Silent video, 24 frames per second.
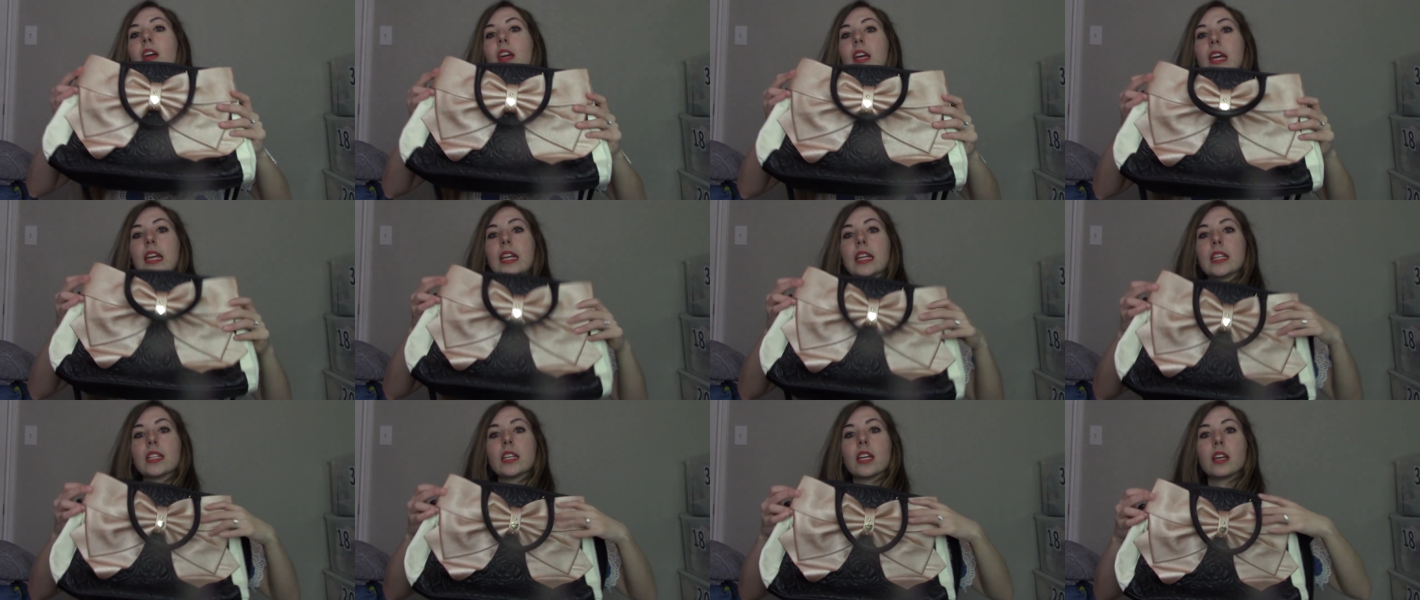
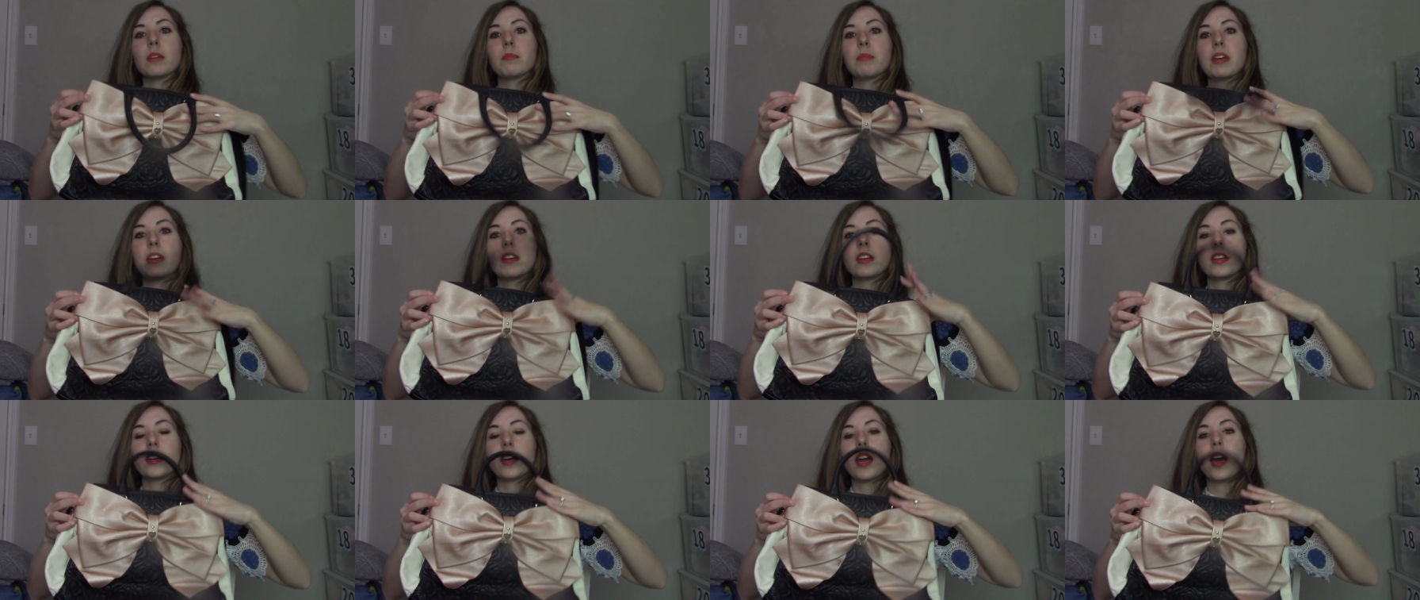Anytime
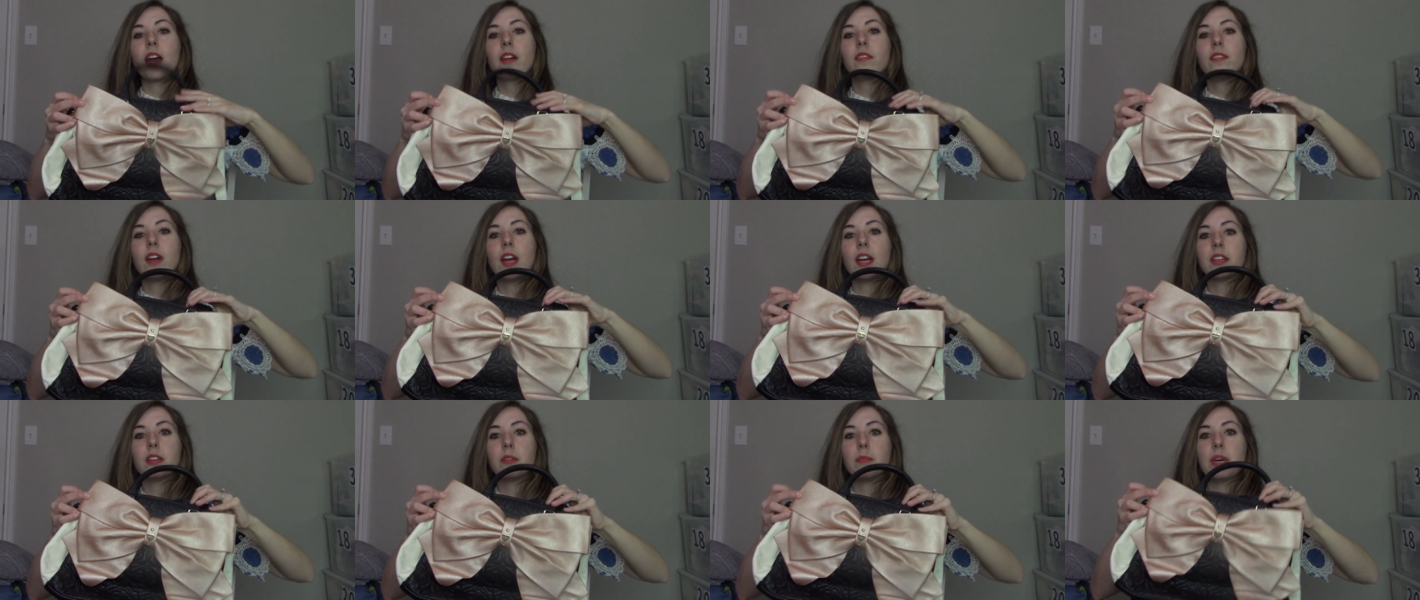I
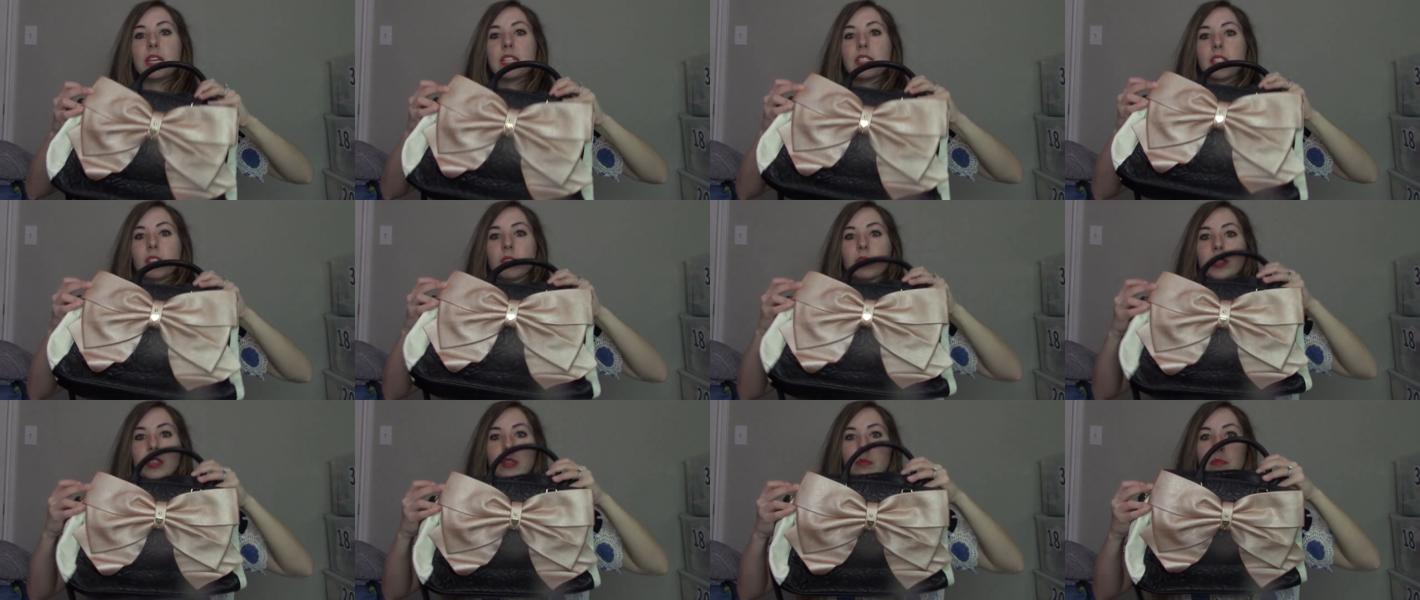find a
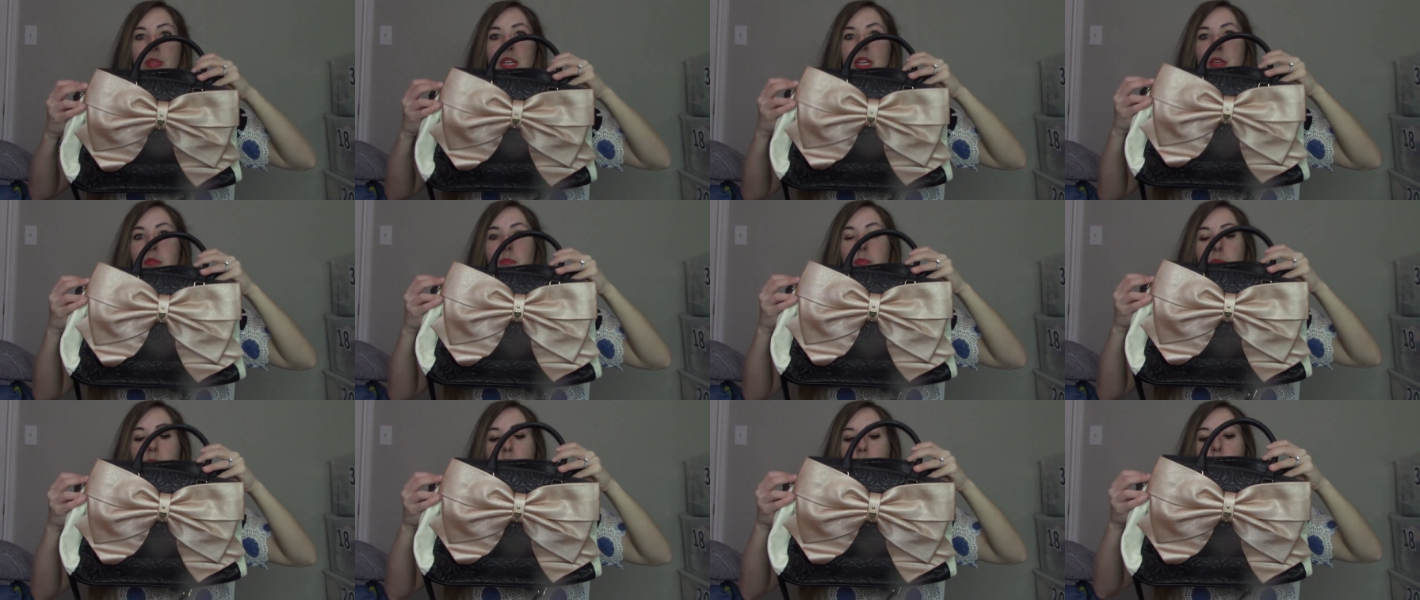Betsey with the
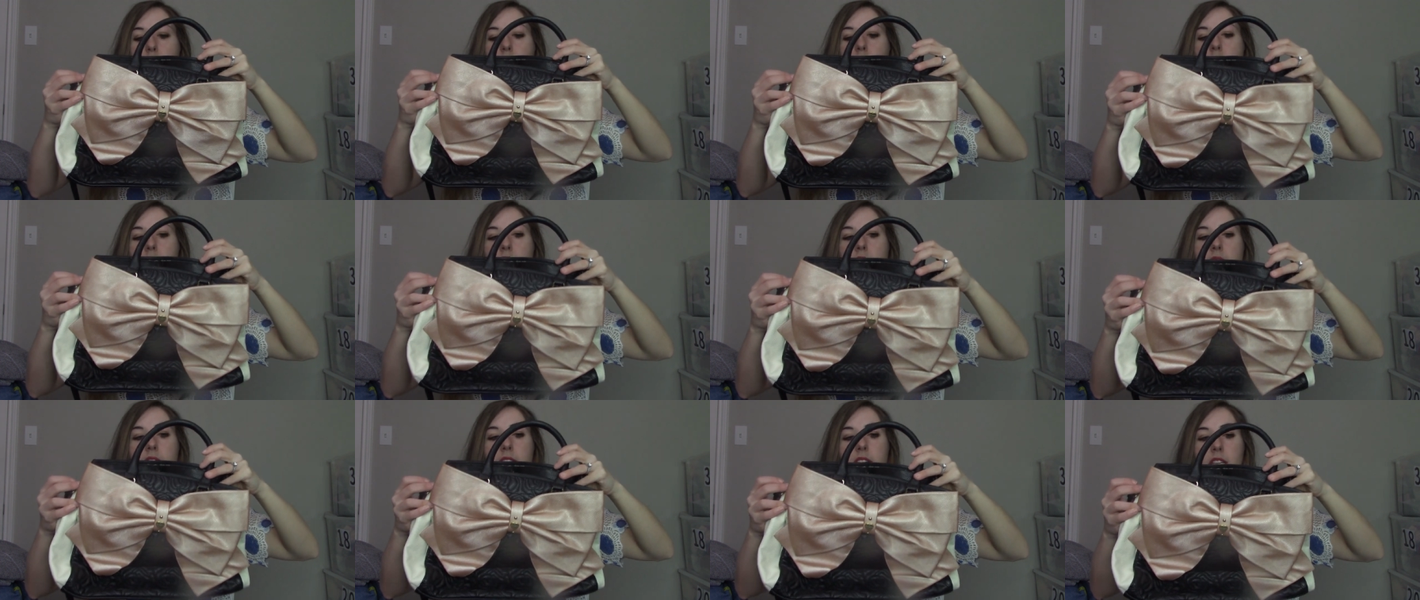big bow
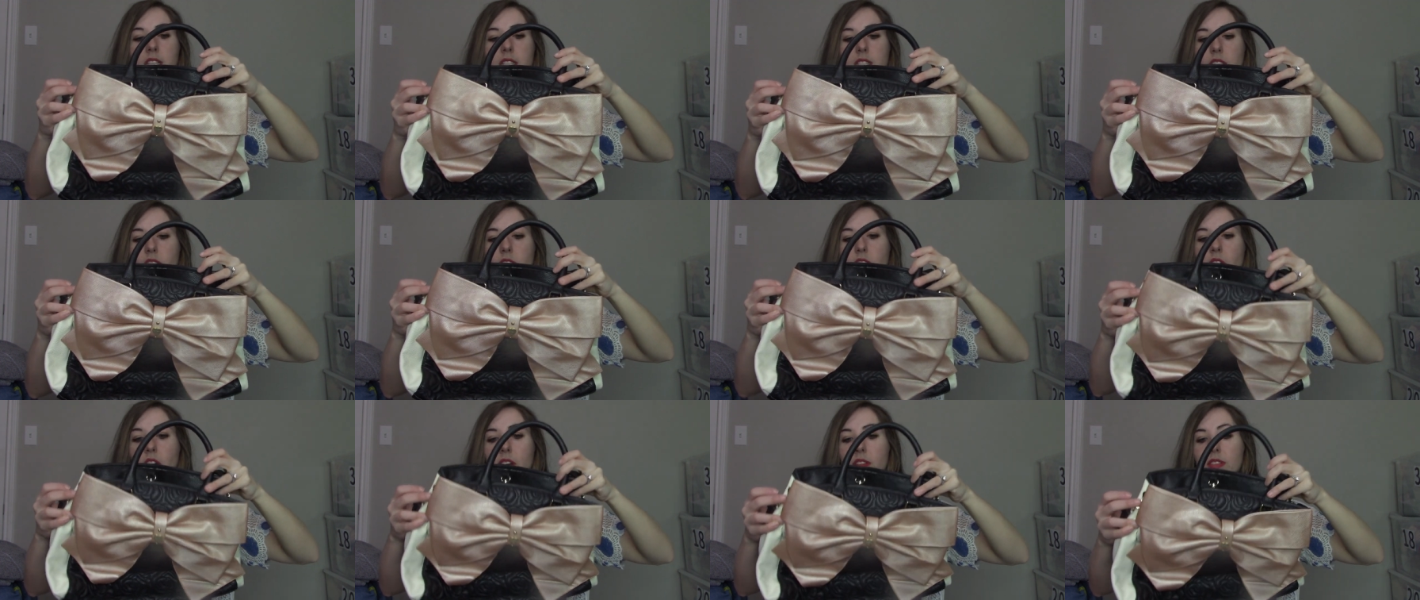on it, it gets a
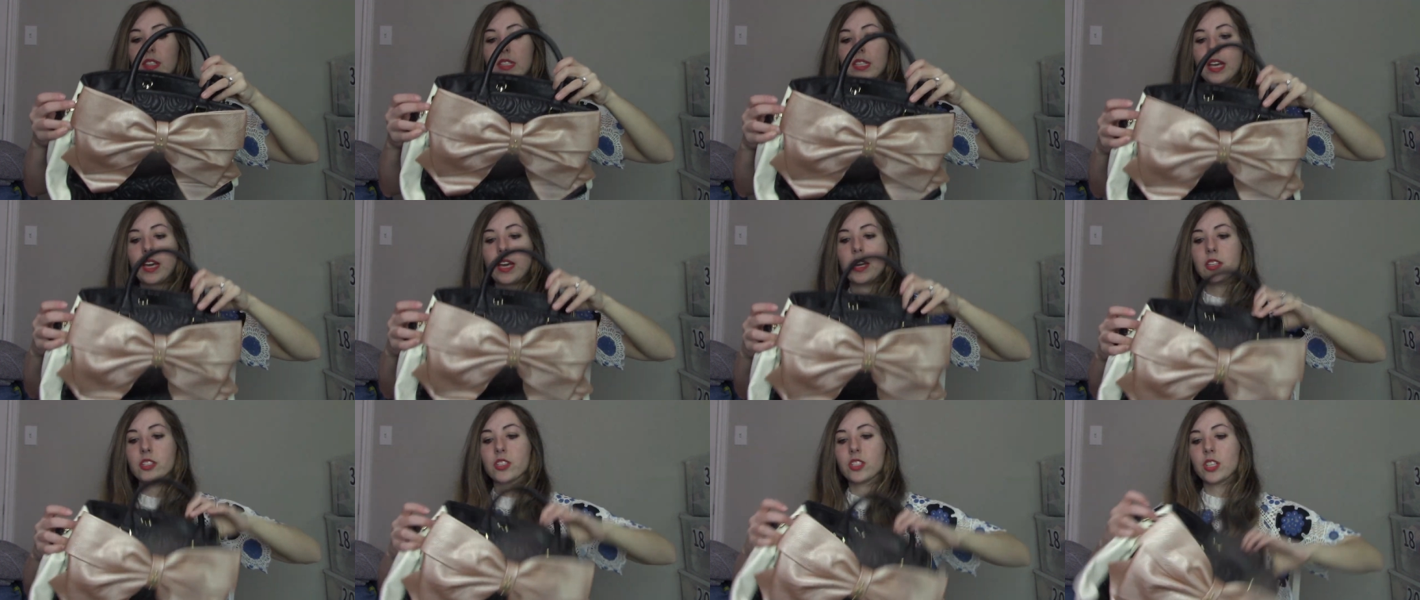lot of
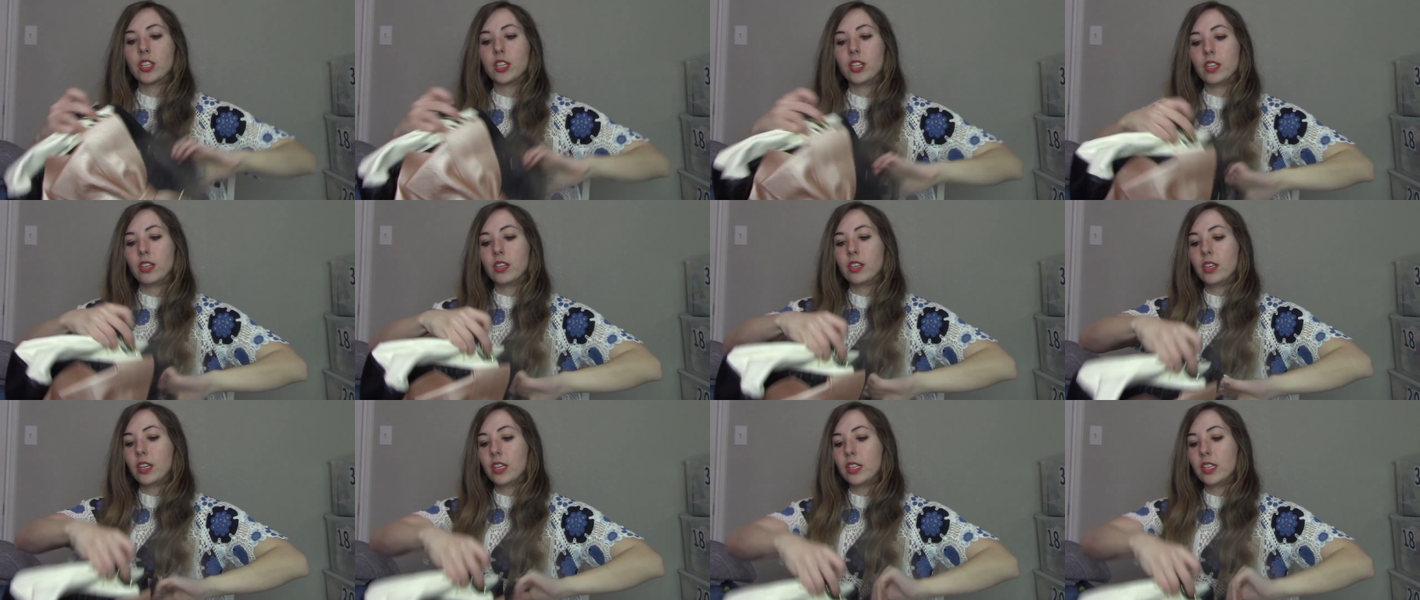attention.